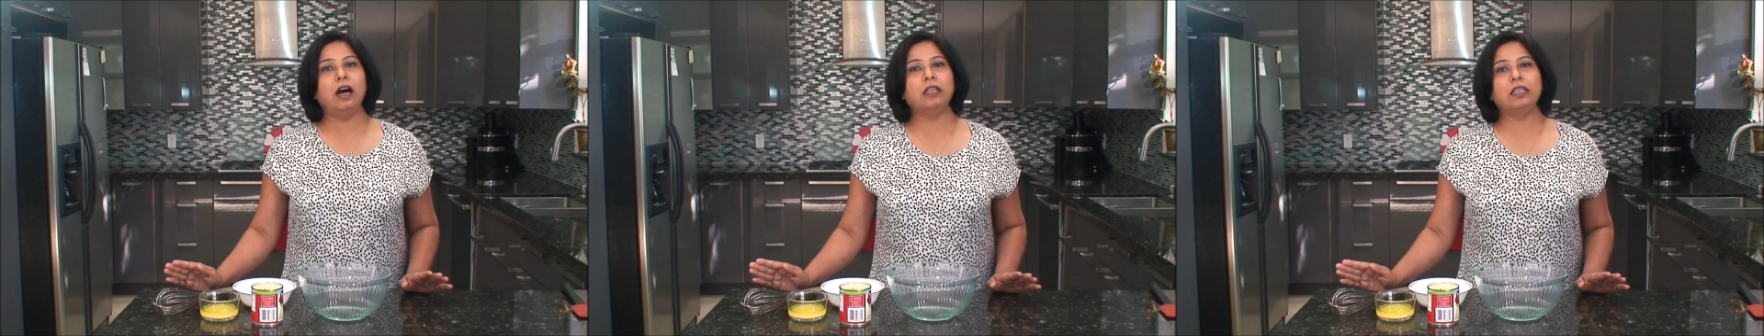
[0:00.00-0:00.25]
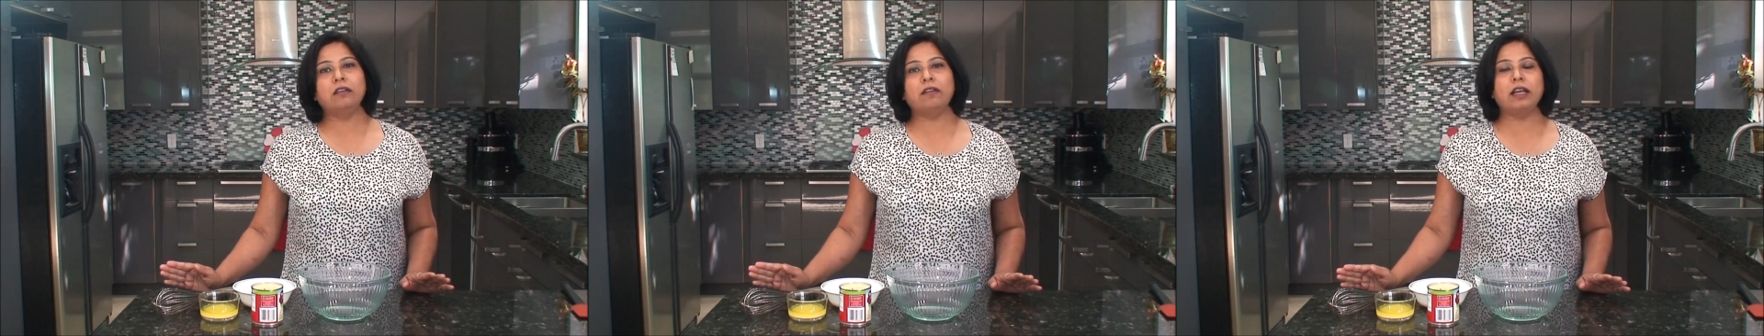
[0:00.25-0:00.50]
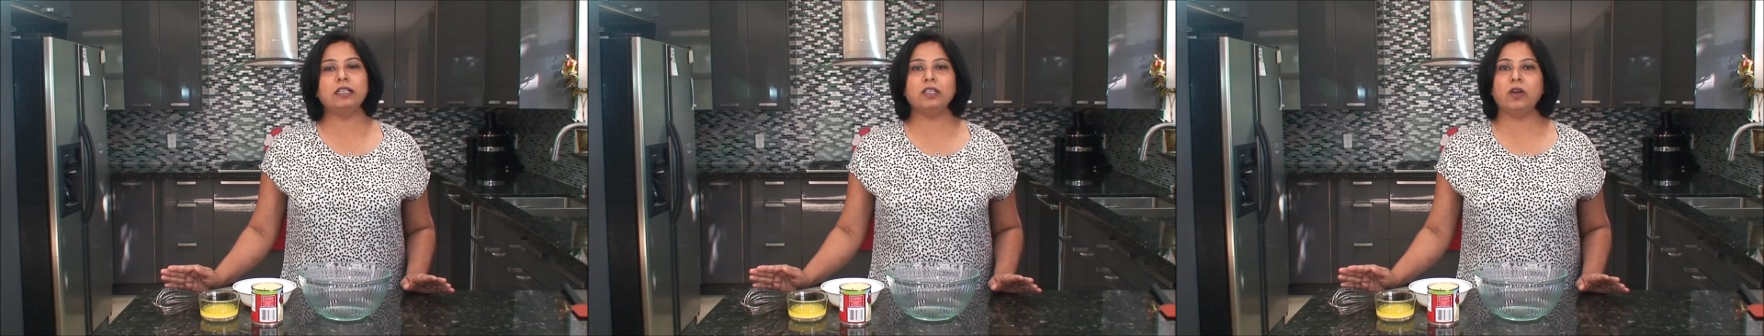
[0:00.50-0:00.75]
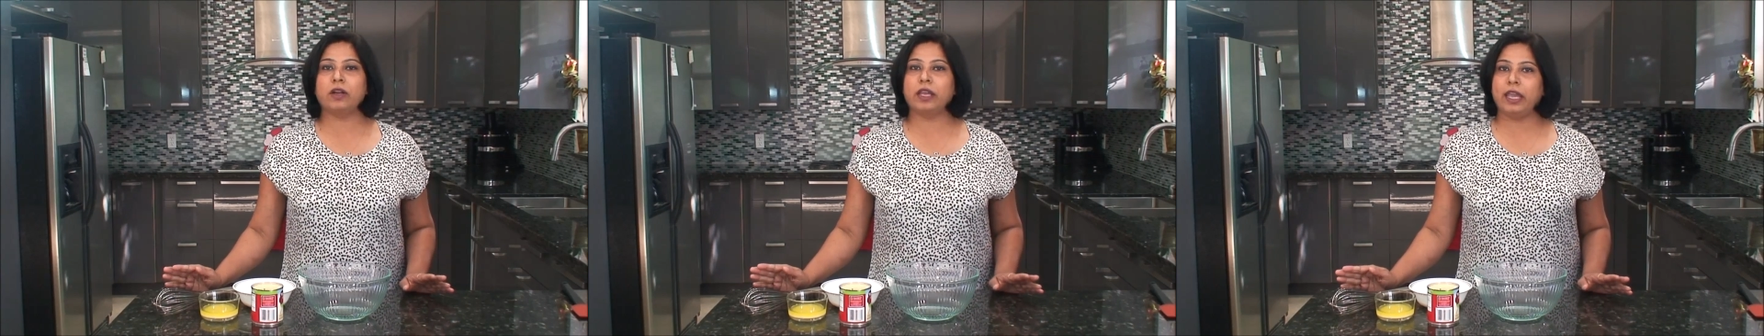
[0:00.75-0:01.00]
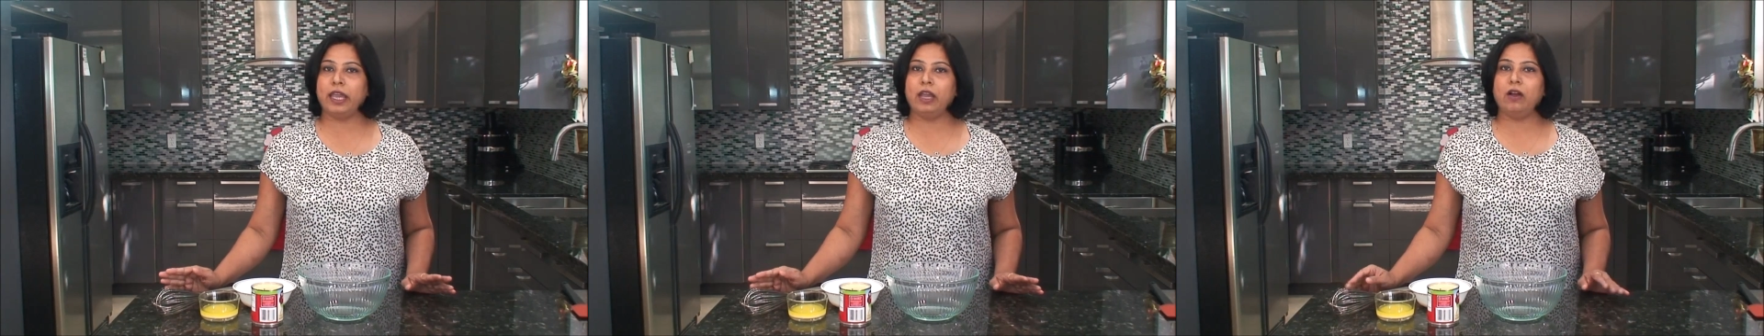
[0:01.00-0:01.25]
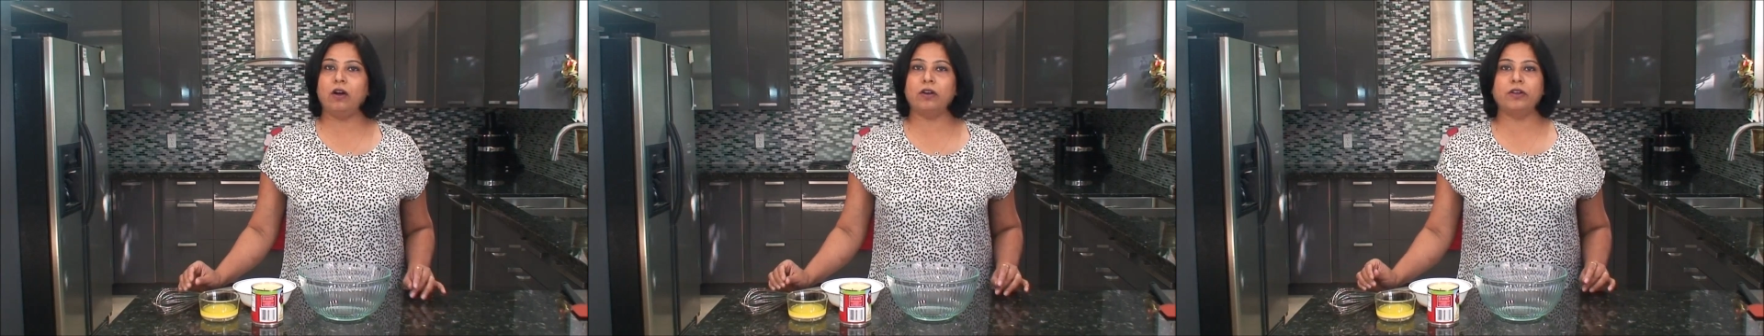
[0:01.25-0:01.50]
Otherwise your
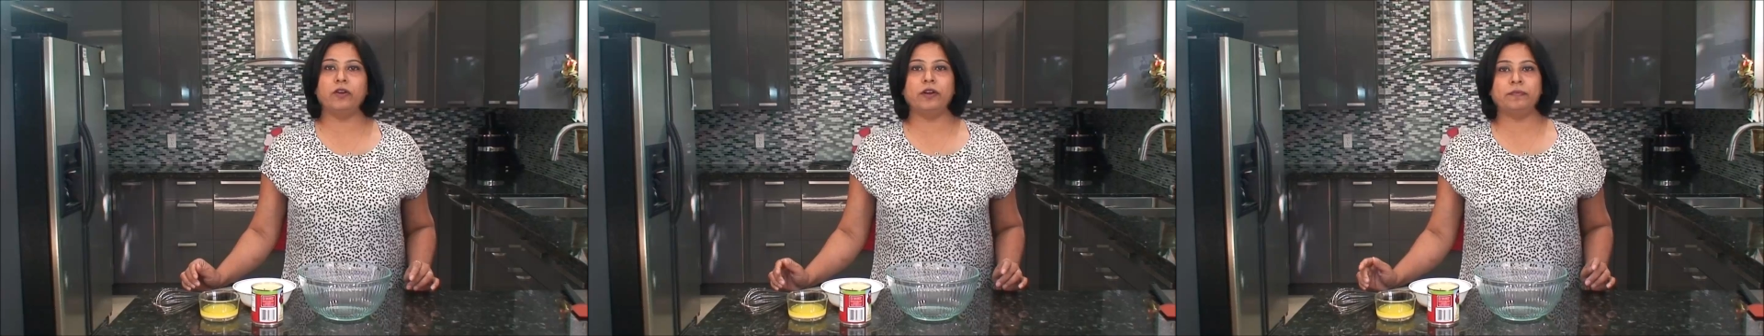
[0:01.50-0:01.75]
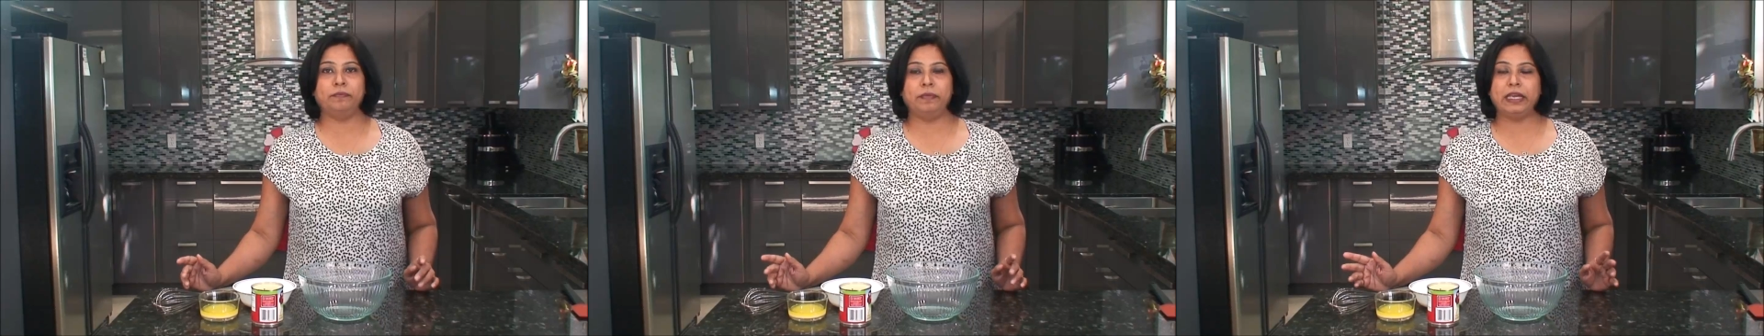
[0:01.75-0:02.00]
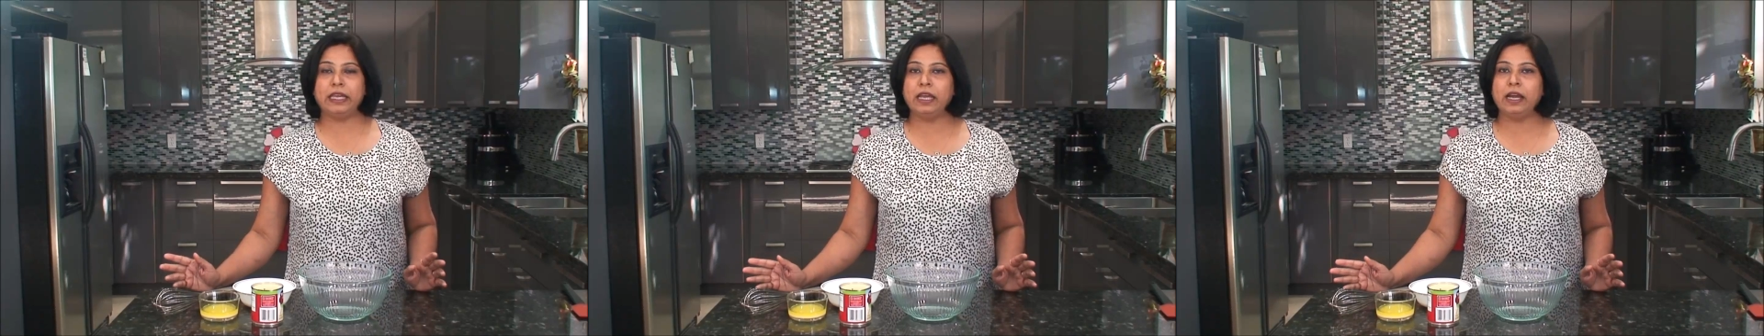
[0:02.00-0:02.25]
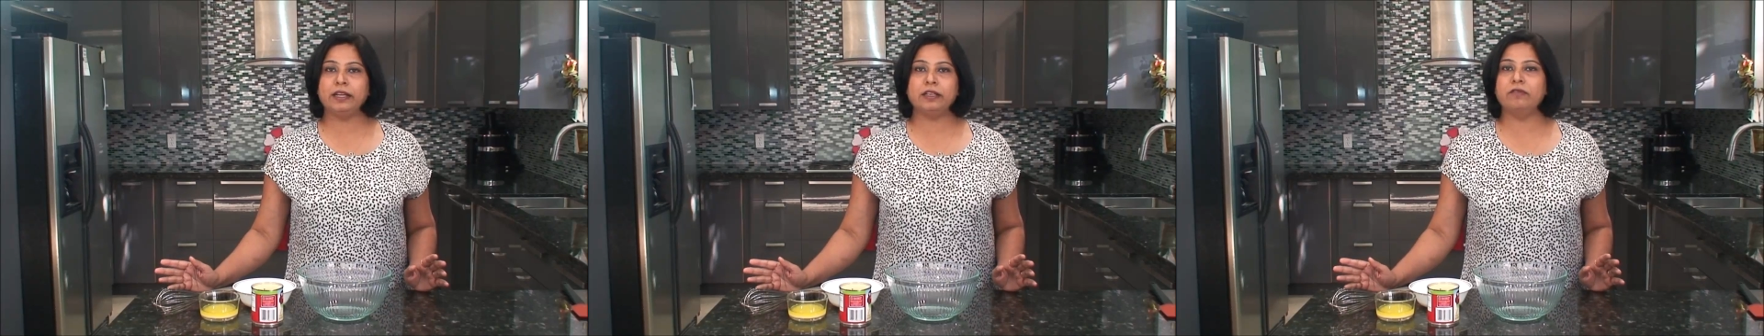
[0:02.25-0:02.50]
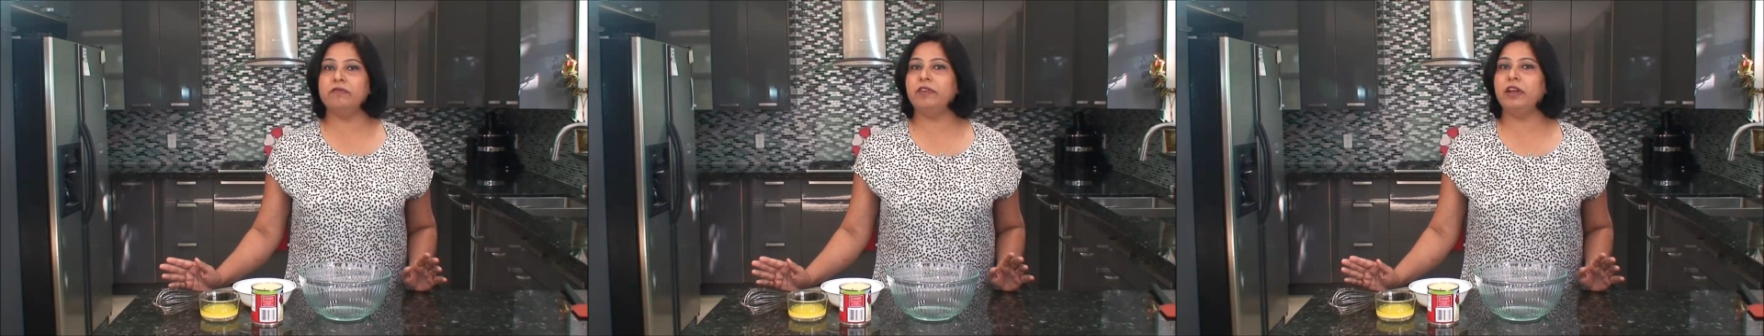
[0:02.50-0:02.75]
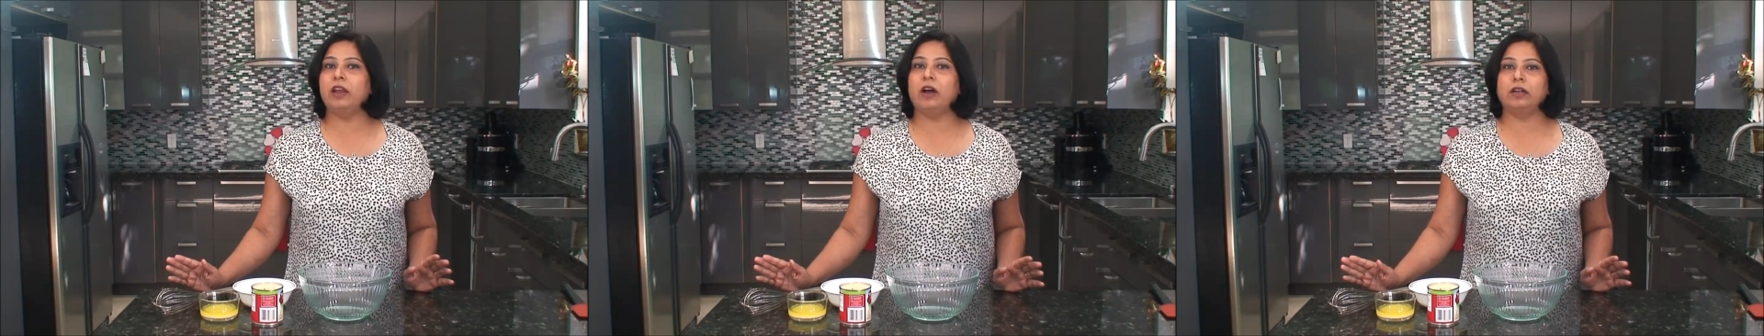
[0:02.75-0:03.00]
cake or your baking item
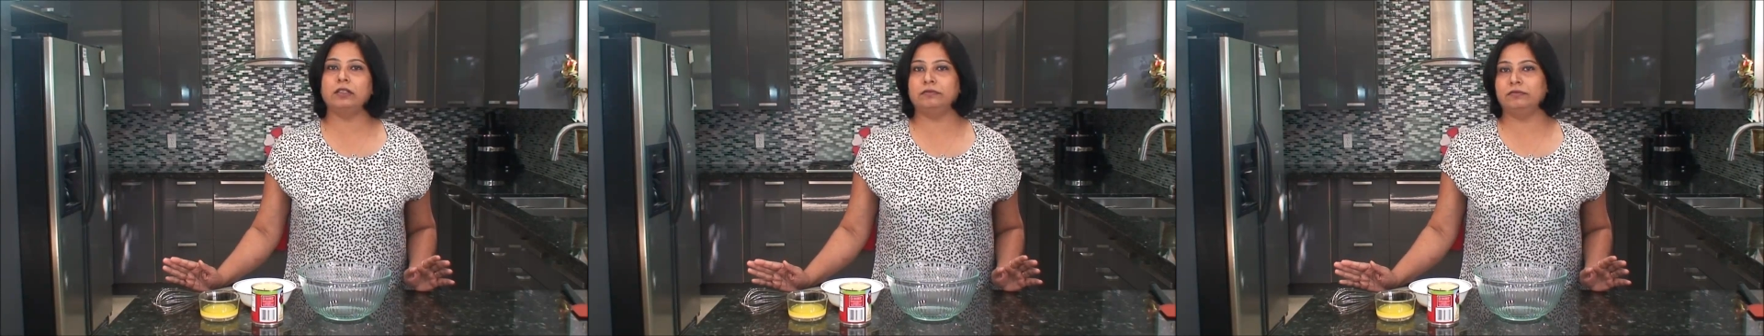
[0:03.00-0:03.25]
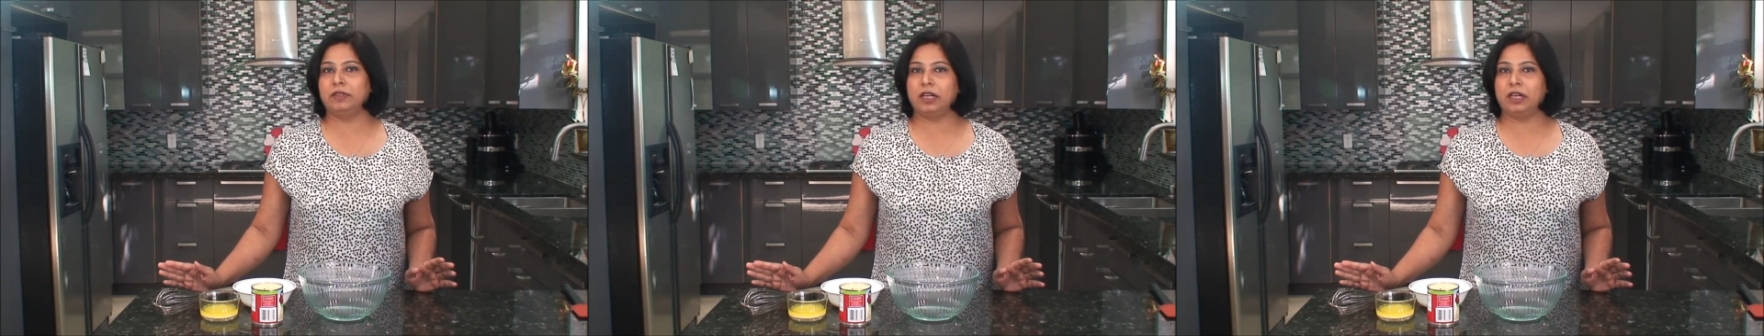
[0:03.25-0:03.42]
will not